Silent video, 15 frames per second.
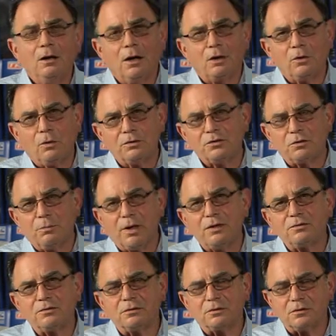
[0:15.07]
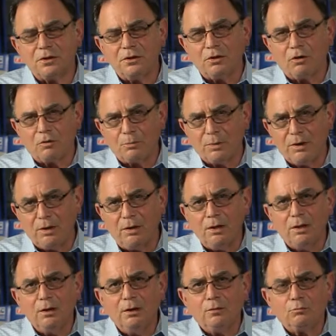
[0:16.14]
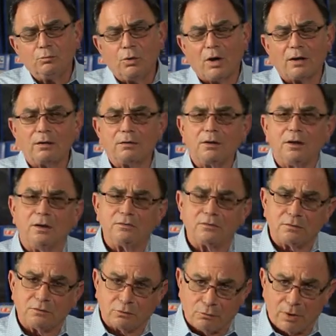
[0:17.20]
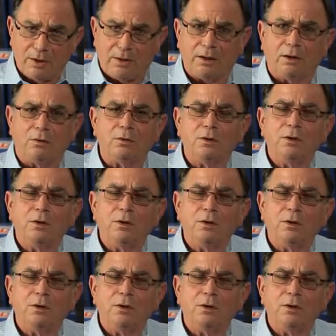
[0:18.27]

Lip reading: Of course, the base of the TRP product is the radio.